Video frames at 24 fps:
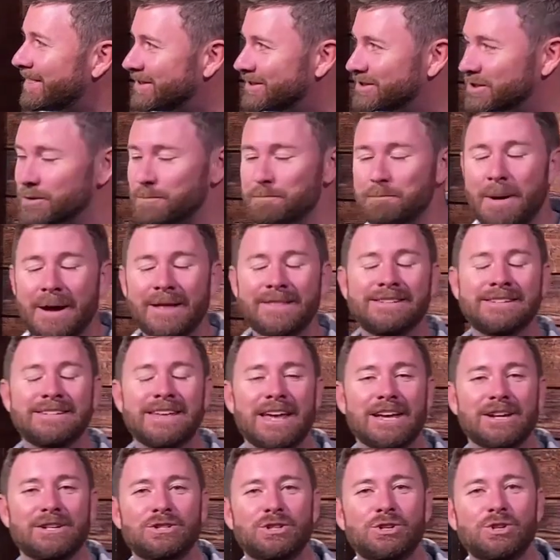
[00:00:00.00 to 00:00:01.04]
So
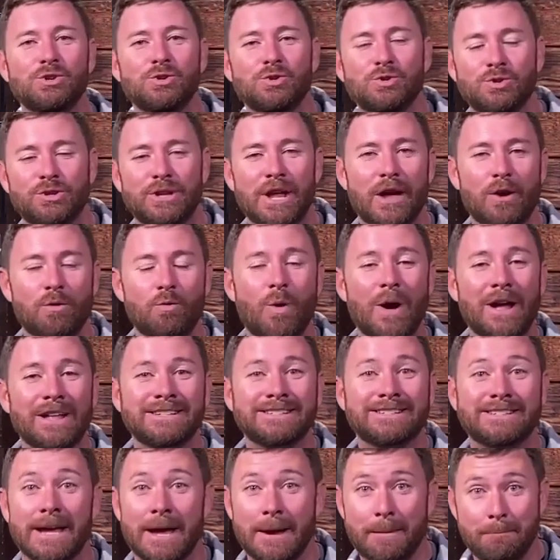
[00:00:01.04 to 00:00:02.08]
Monday, Tuesday,
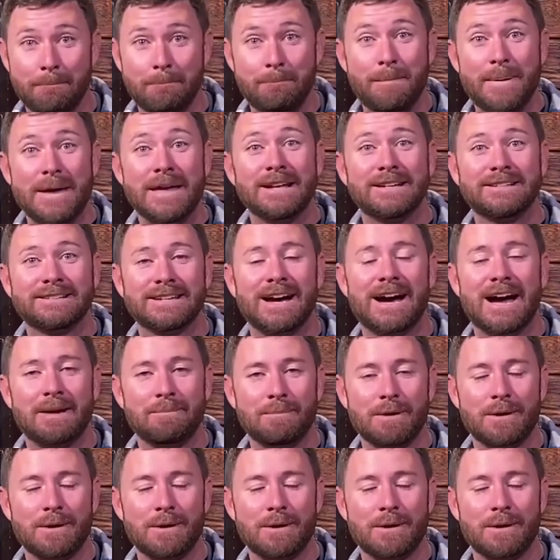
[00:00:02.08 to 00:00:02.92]
Wednesday, big time